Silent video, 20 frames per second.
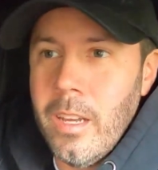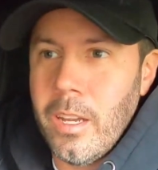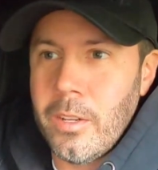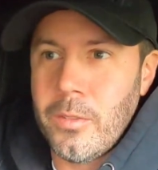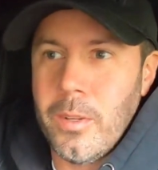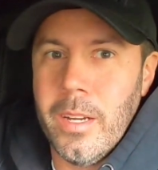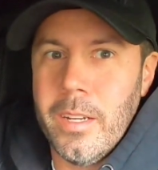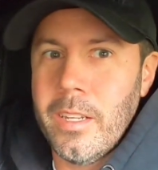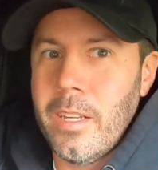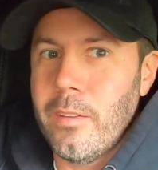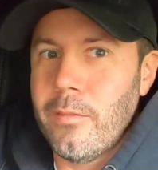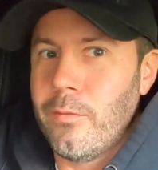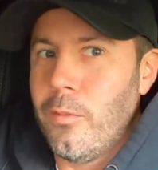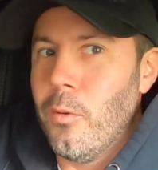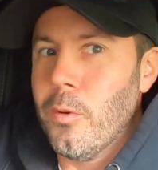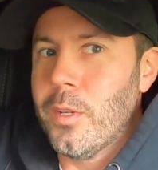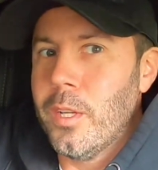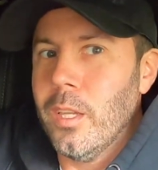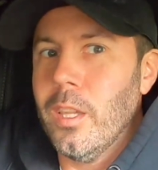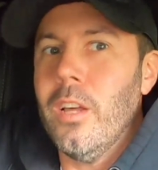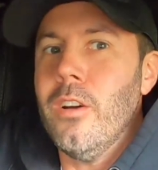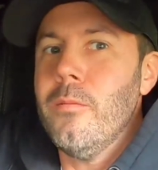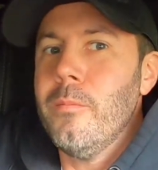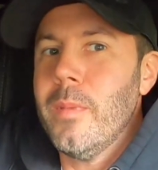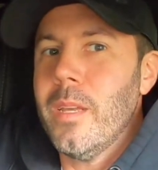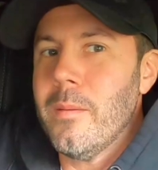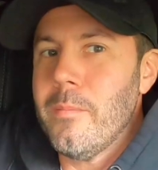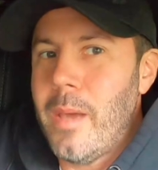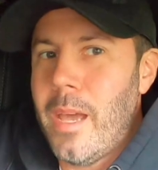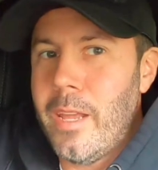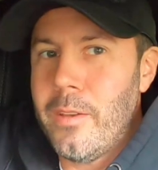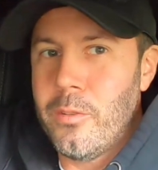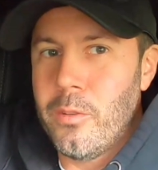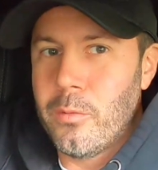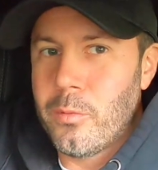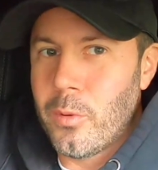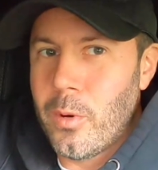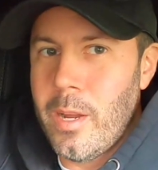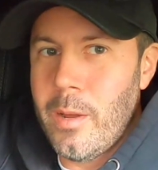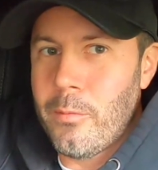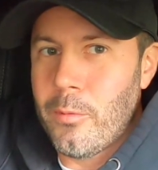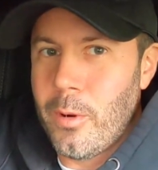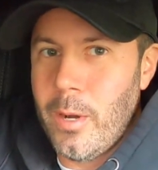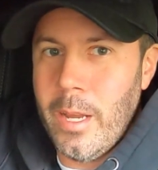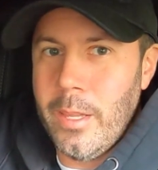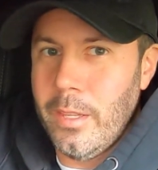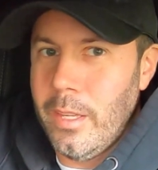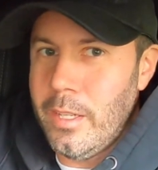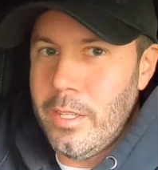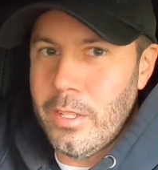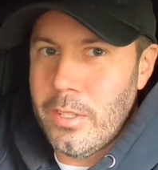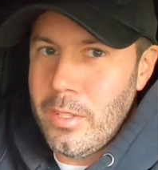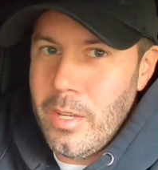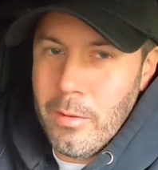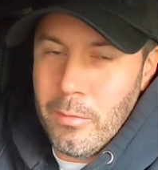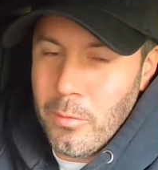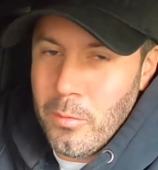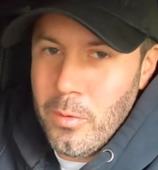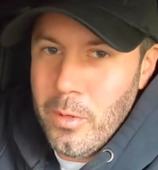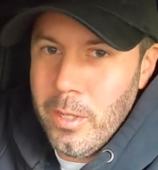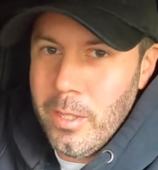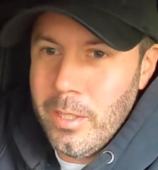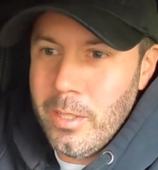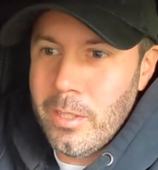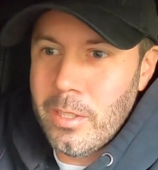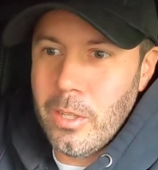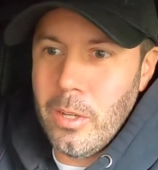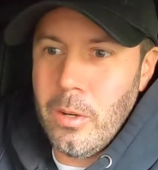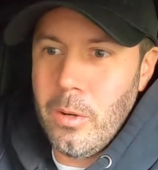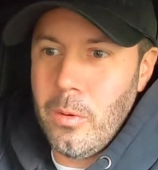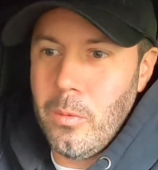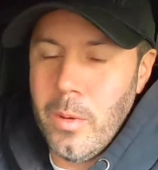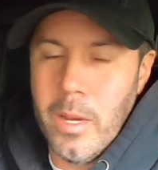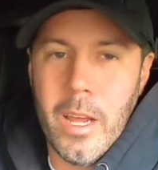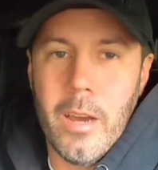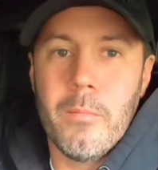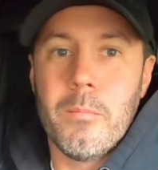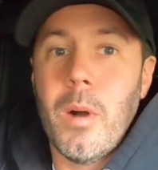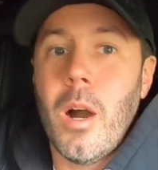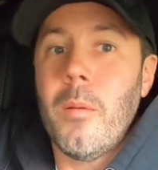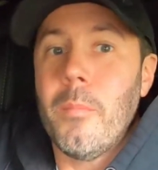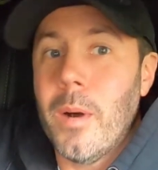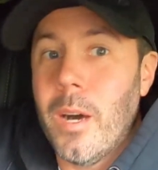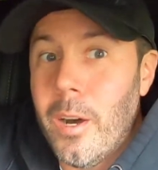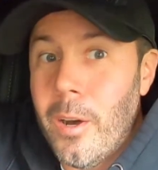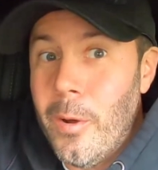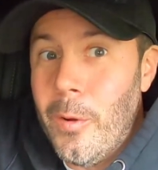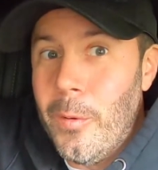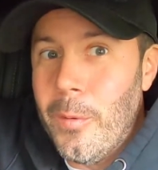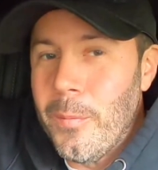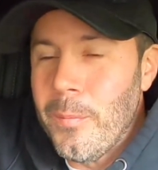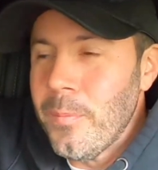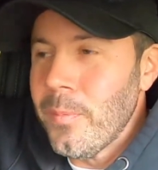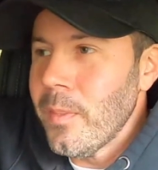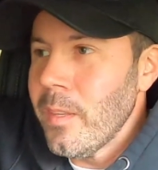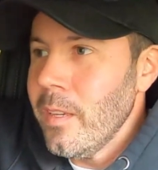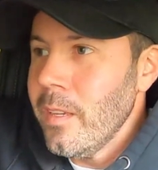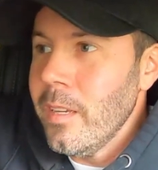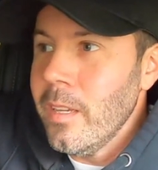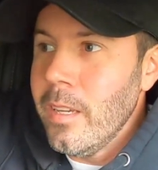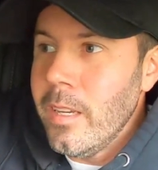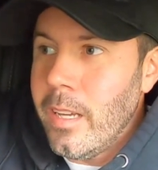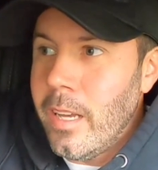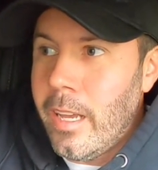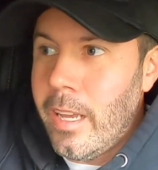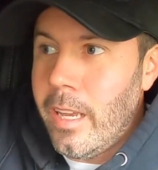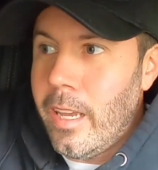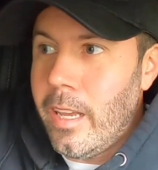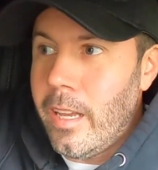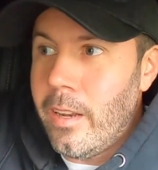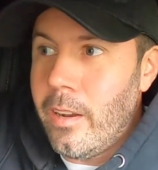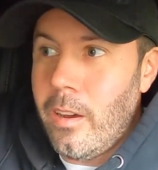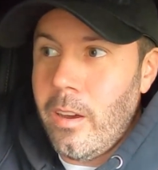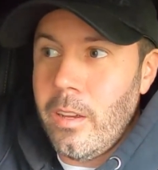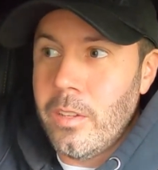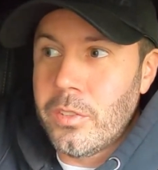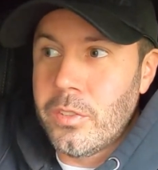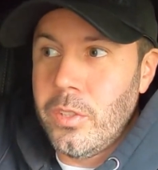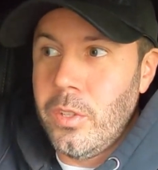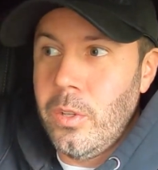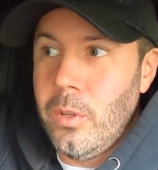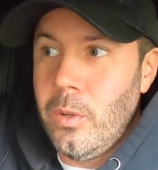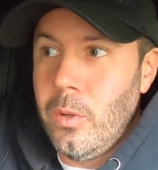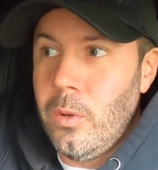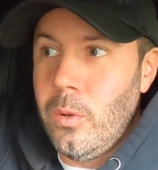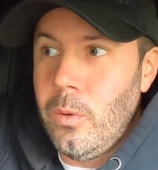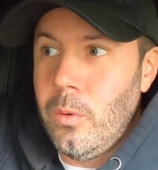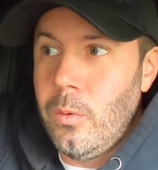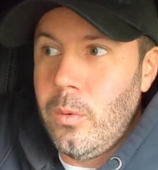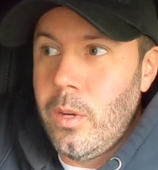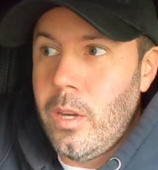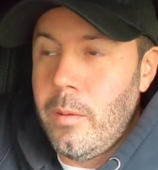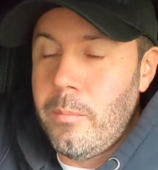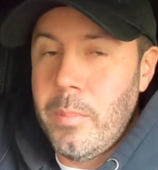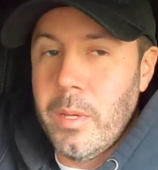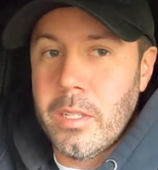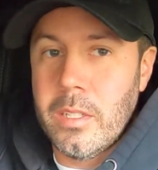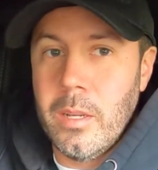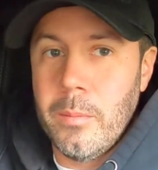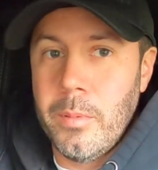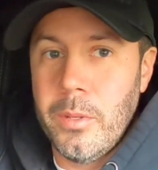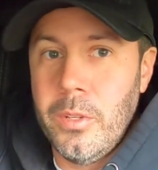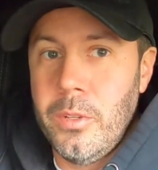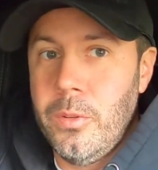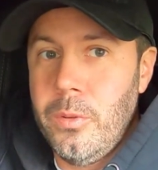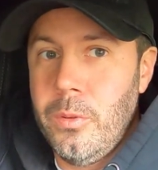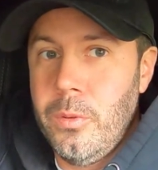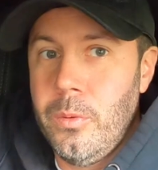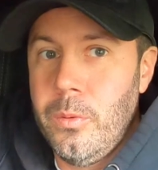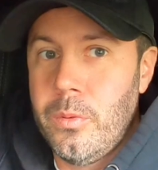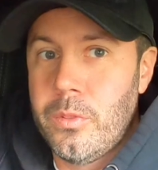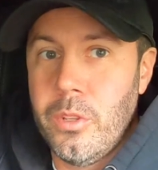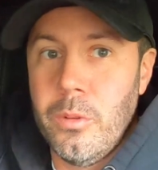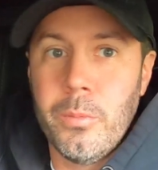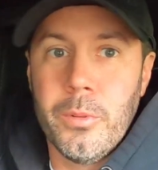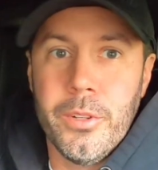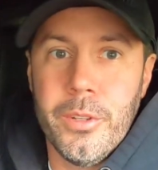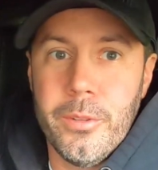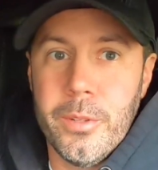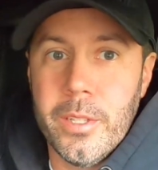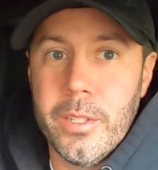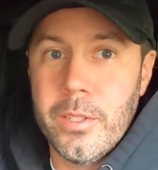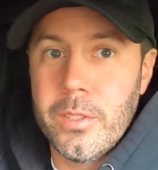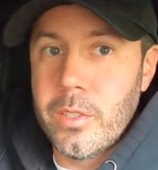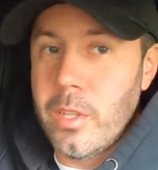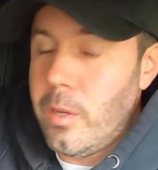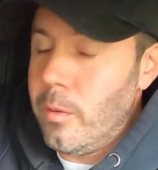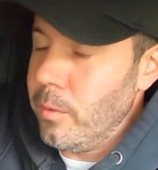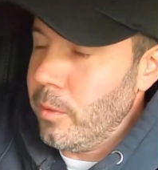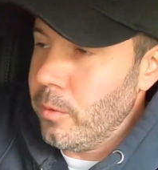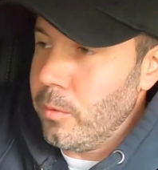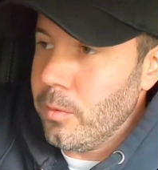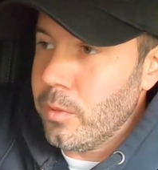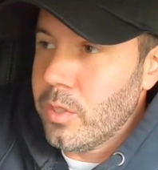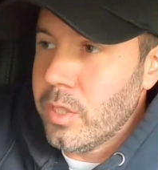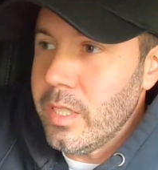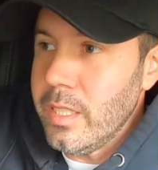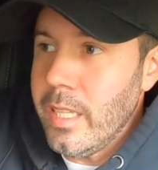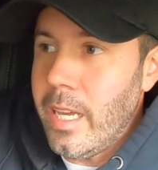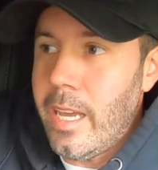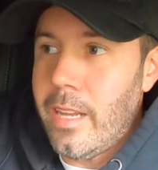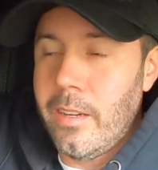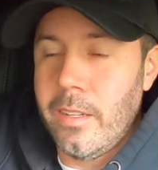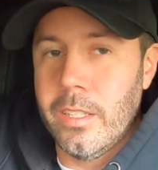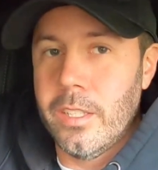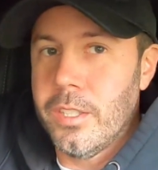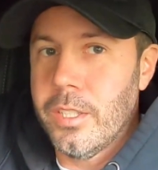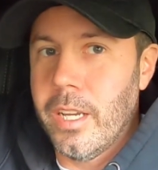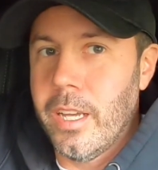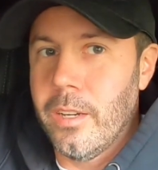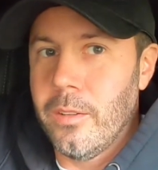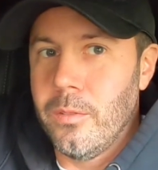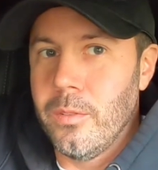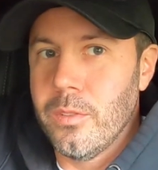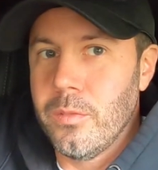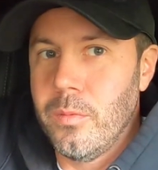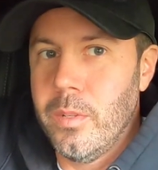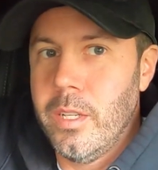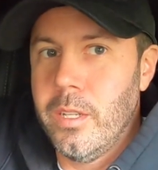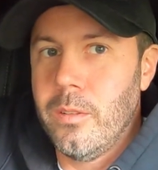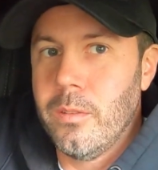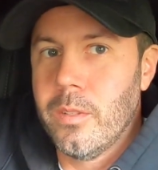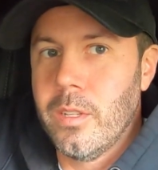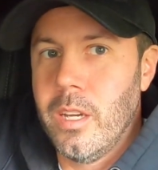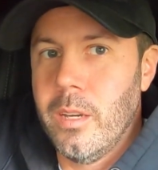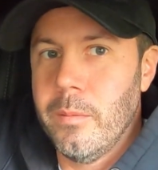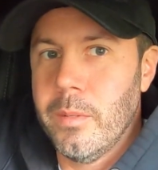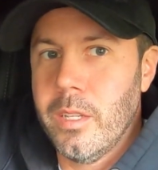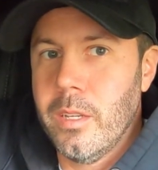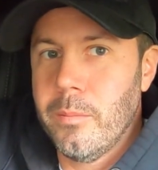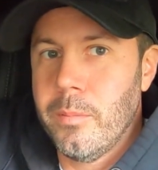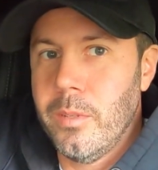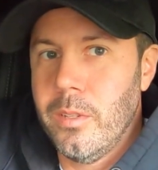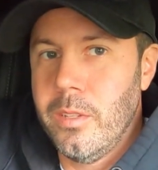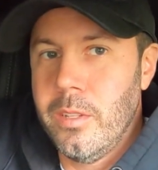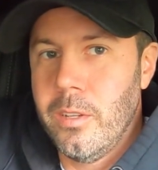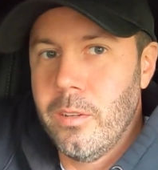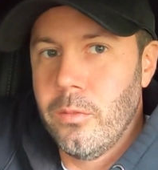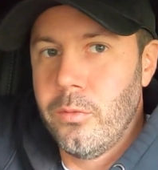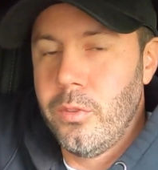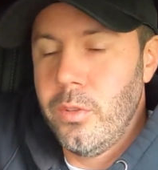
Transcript: tried to get Ford to loan me a manual forever and they just never would, so went out and bought my own. And also picked up a new Super Duty, so you're going to see that on the channel as well coming up in the near